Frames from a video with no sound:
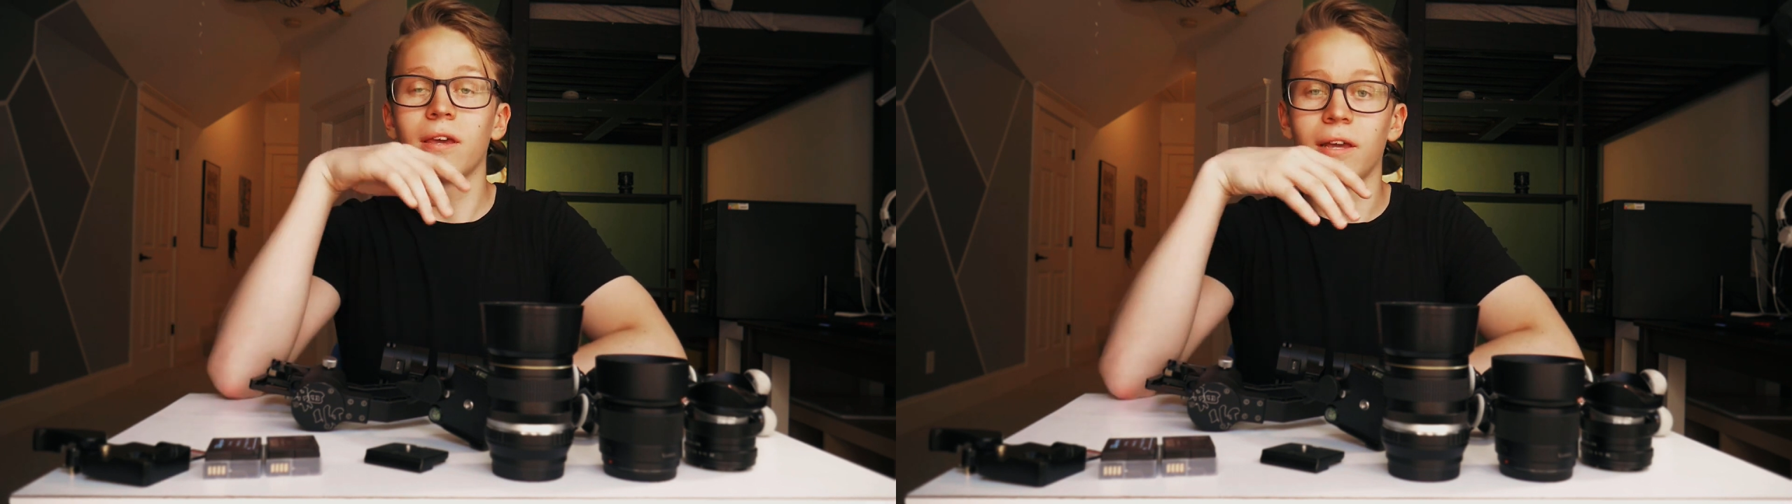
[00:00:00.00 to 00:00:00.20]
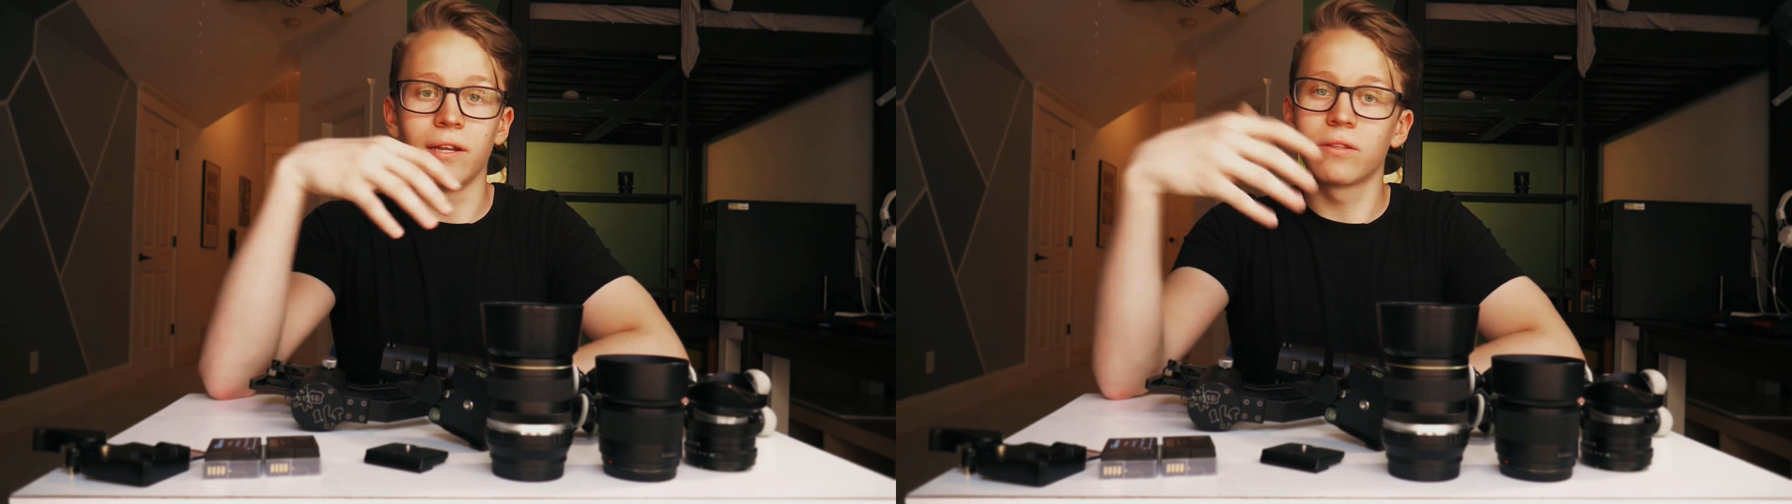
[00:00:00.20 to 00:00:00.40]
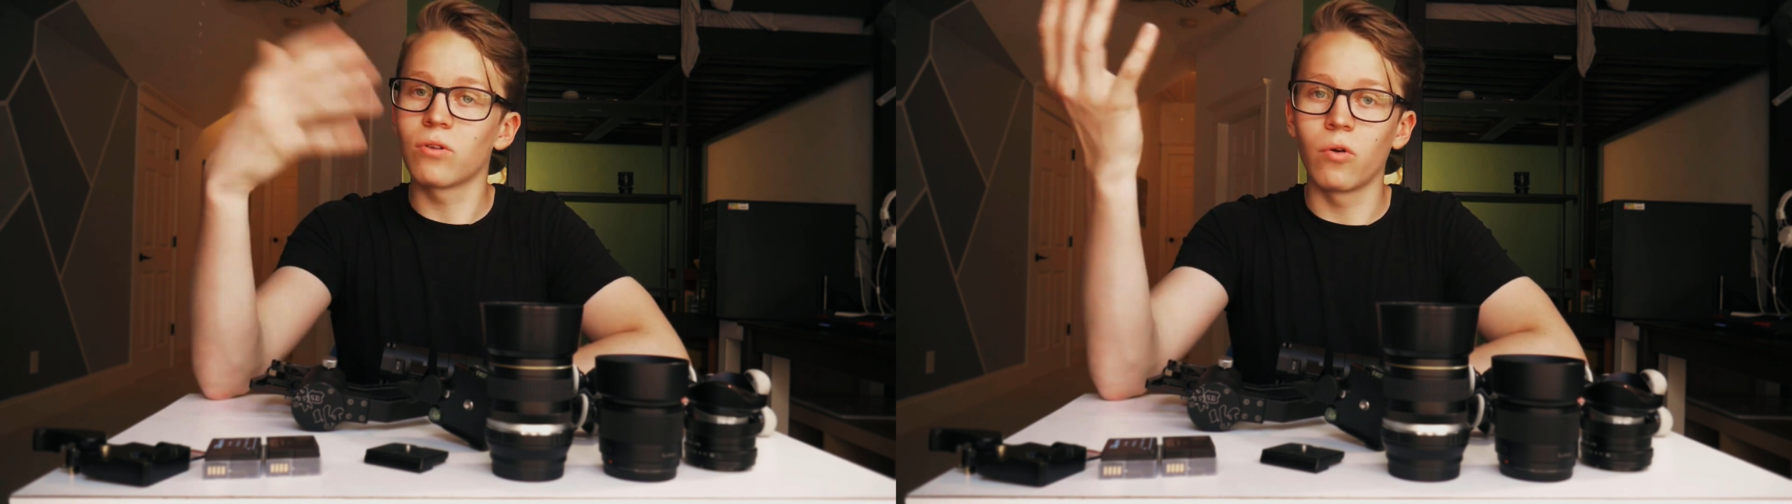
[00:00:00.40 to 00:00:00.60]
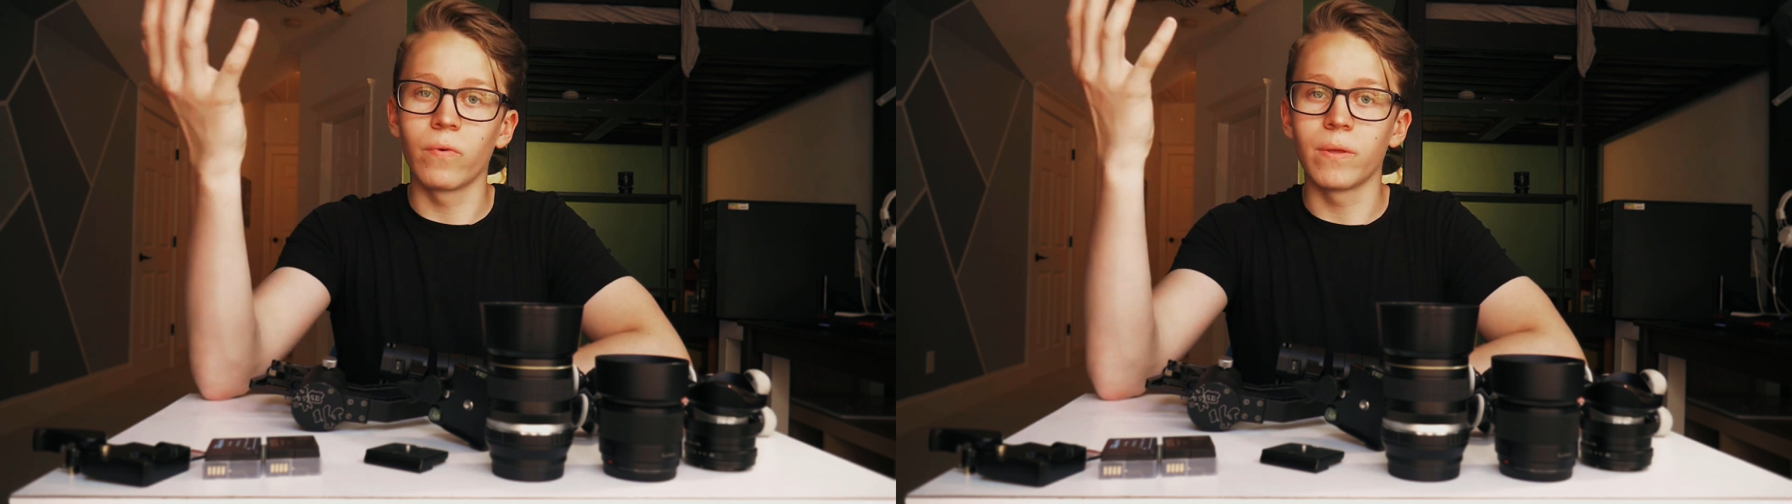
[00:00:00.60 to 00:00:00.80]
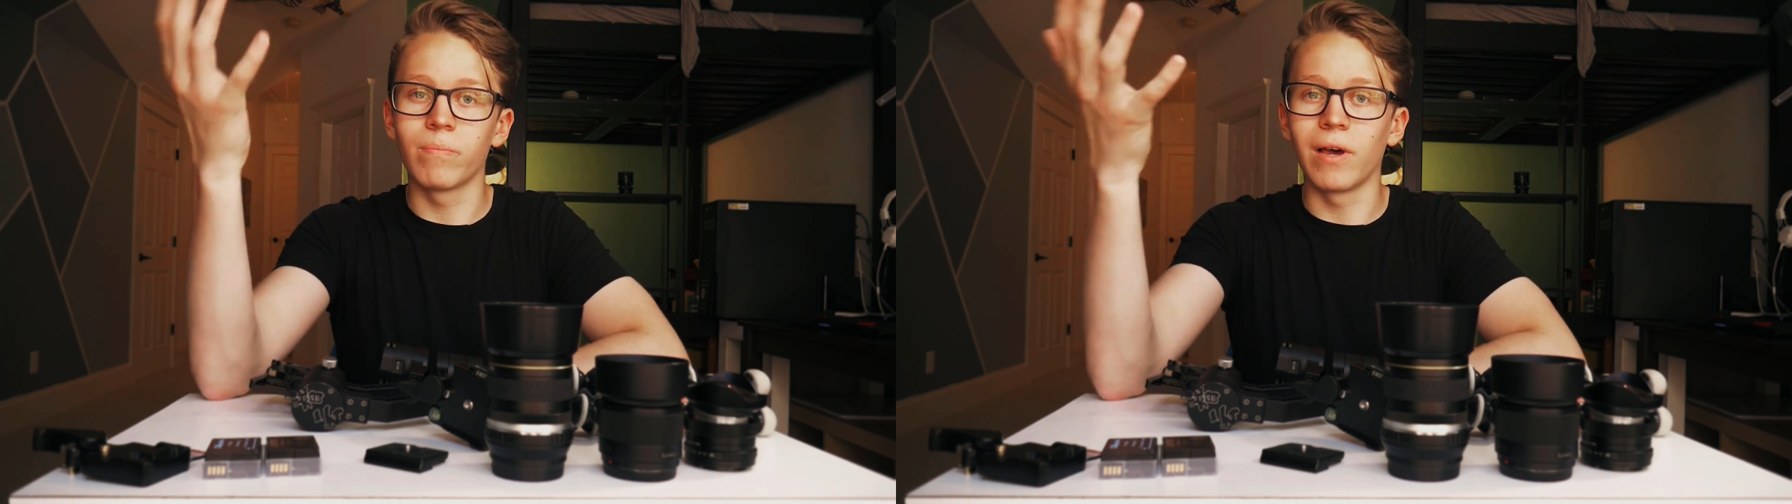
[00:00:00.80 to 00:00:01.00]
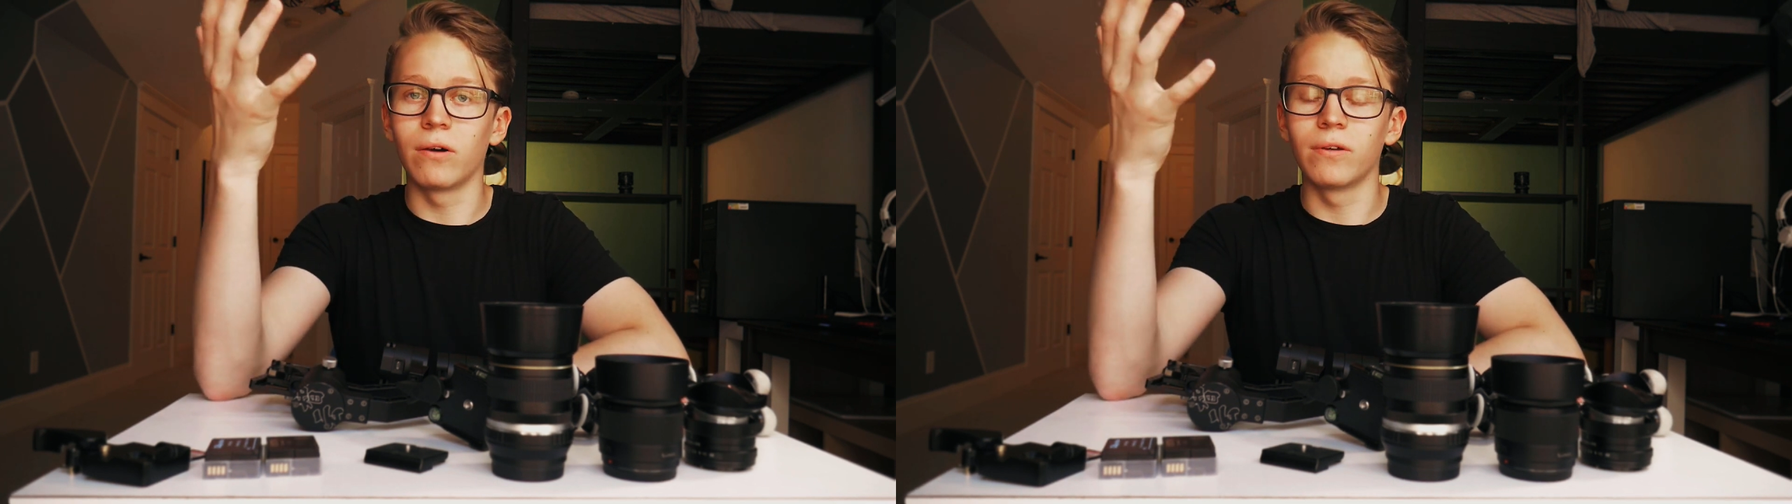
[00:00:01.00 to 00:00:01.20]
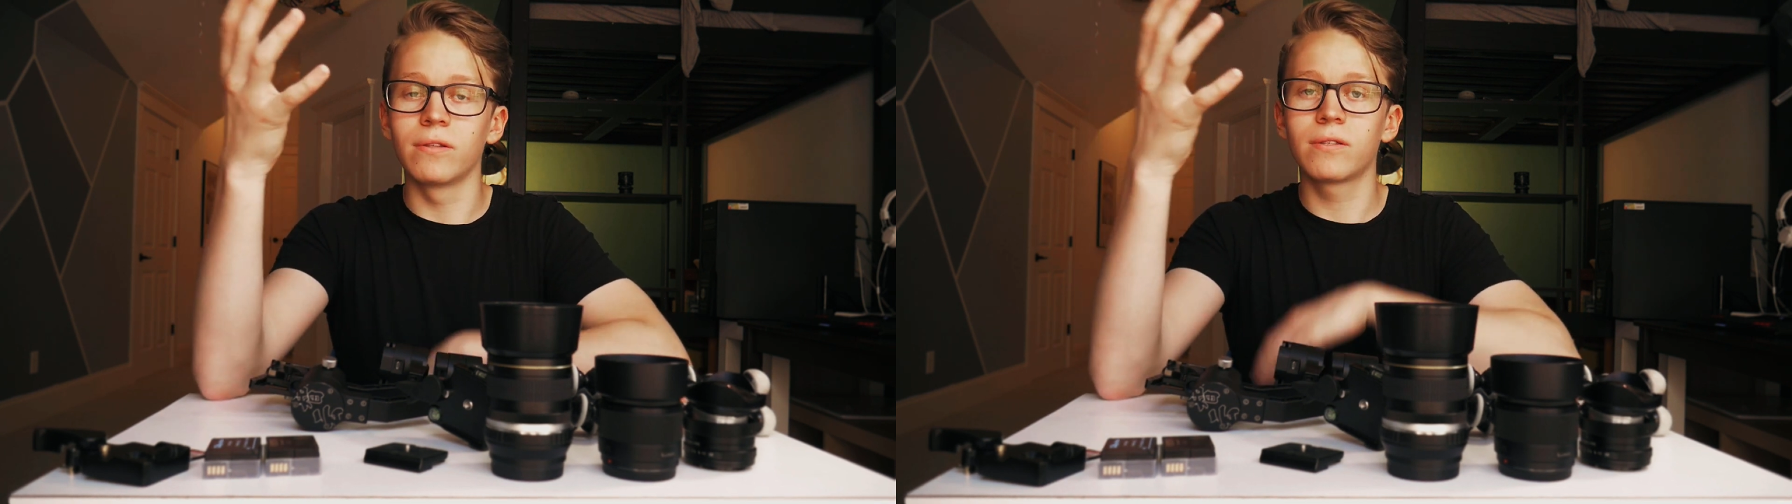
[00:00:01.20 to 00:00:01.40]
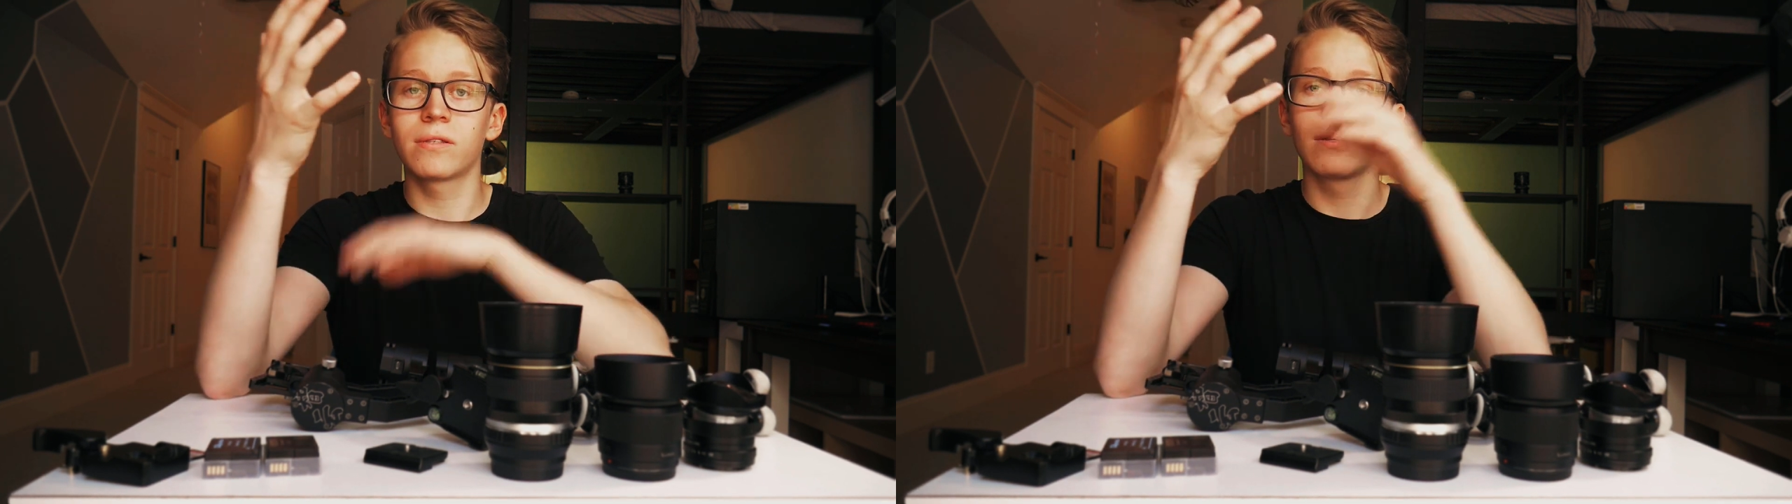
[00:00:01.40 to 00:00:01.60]
and it's already
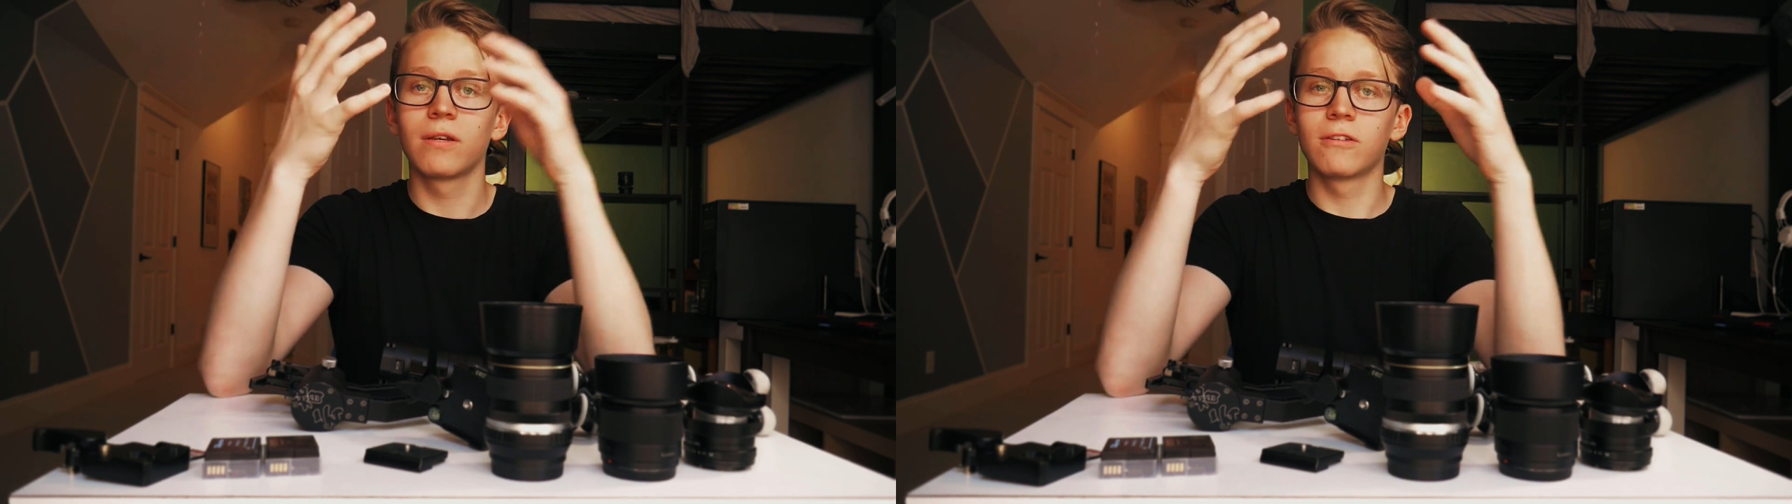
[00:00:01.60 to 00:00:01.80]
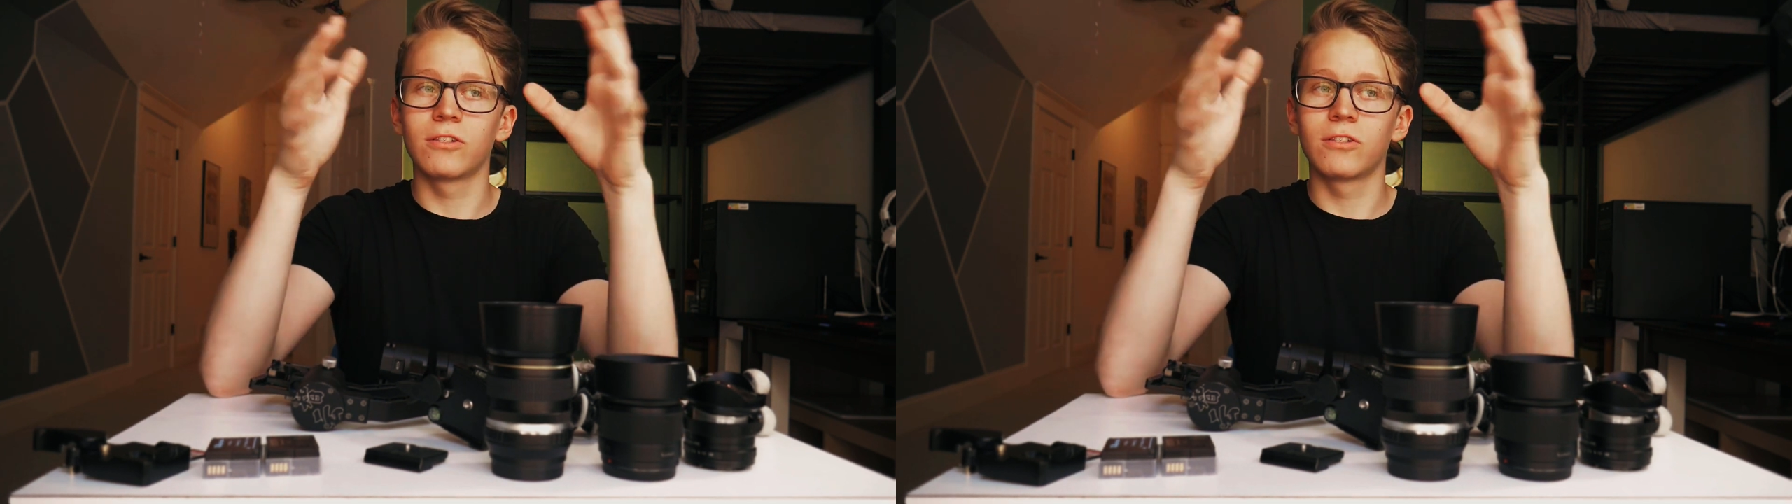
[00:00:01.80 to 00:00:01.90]
balanced.